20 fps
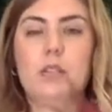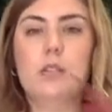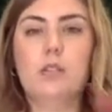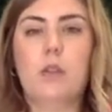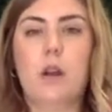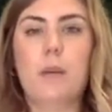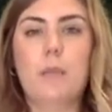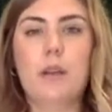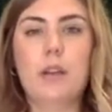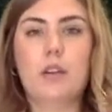So
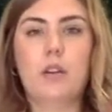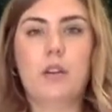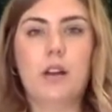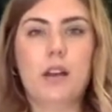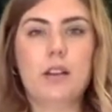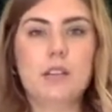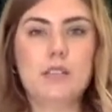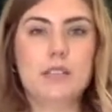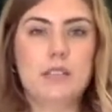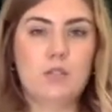I'm going to go
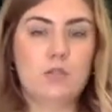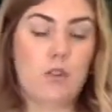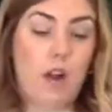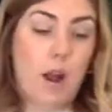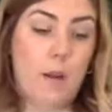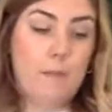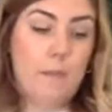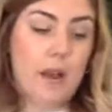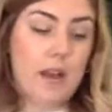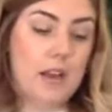ahead and
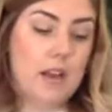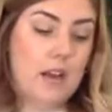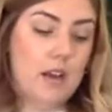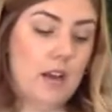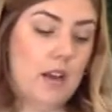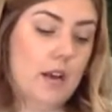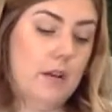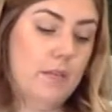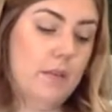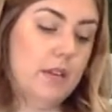grab my
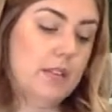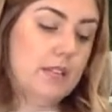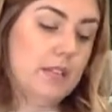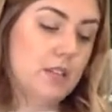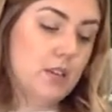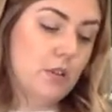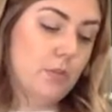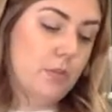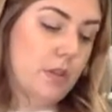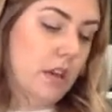
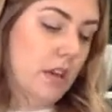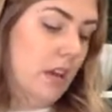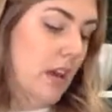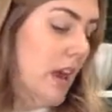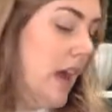astilbe